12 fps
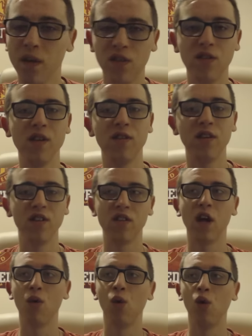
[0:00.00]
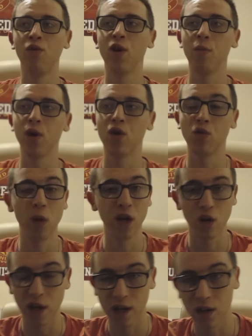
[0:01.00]
though, this season is now over because we're
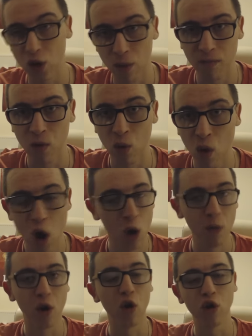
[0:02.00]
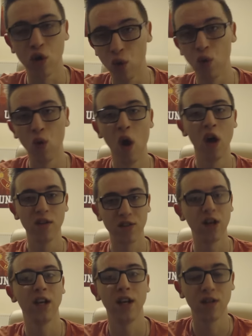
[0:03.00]
not getting top four. We got no
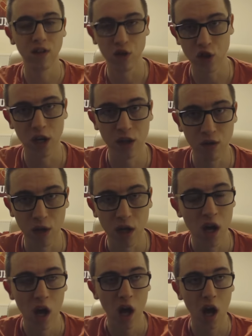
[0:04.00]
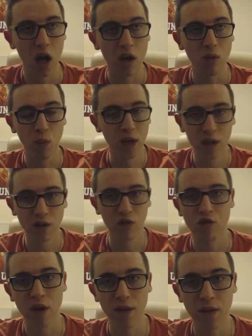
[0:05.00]
signings in January, and we didn't
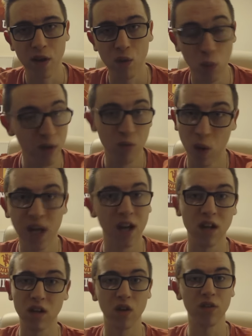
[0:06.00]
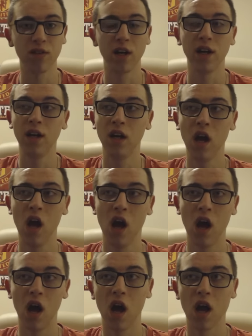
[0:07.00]
strengthen. We've weakened our side.
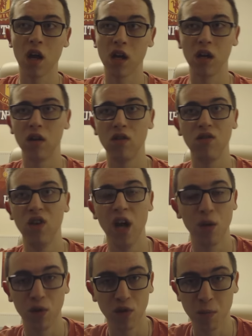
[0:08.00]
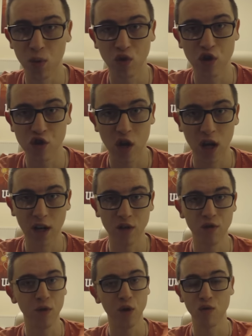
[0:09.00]
And yeah, we're supposed to
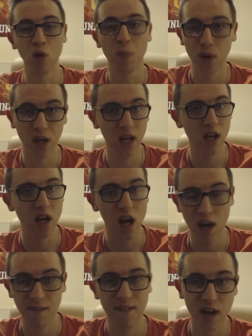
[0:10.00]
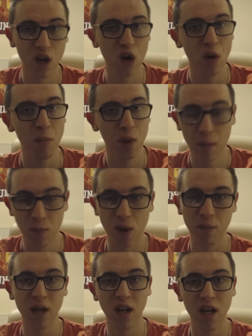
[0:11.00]
challenge for Europa League, FA Cup, and
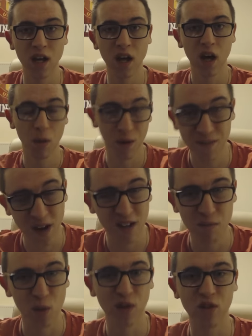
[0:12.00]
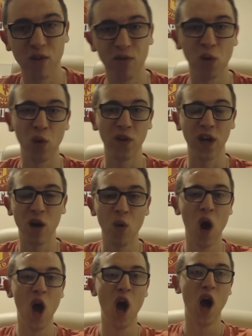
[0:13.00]
Premier League, and we're five points off fourth
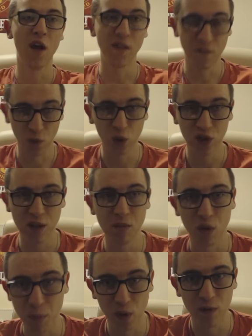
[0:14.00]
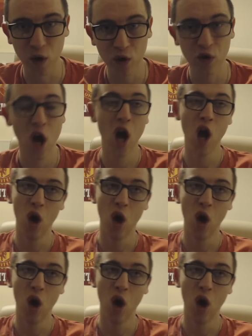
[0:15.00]
now. And the four teams above us